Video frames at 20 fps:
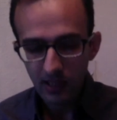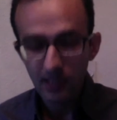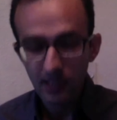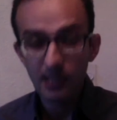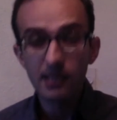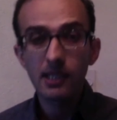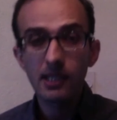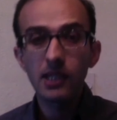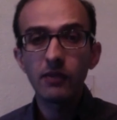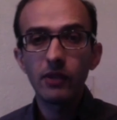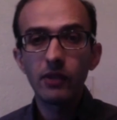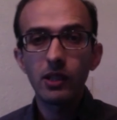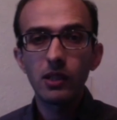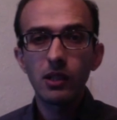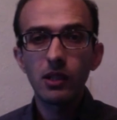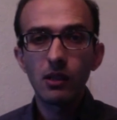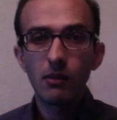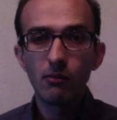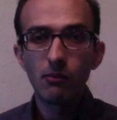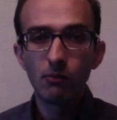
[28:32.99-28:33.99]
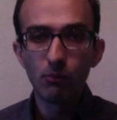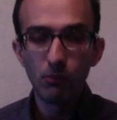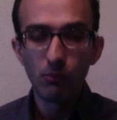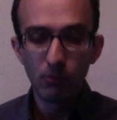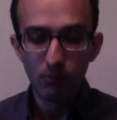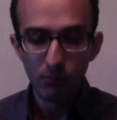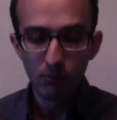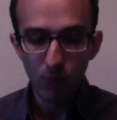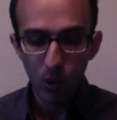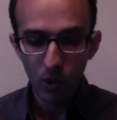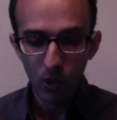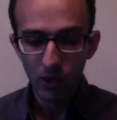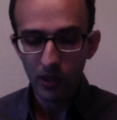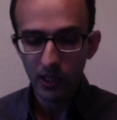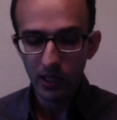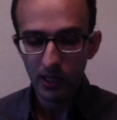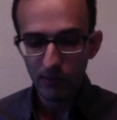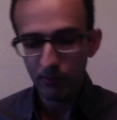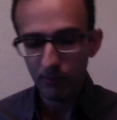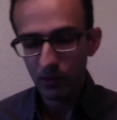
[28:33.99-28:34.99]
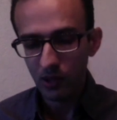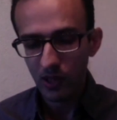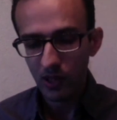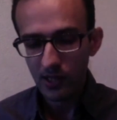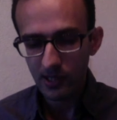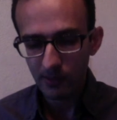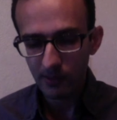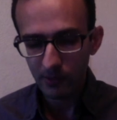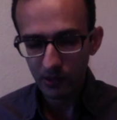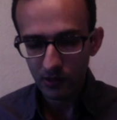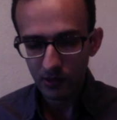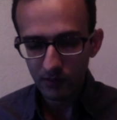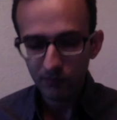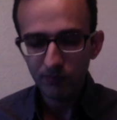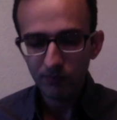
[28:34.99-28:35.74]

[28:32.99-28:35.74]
is even more implausible.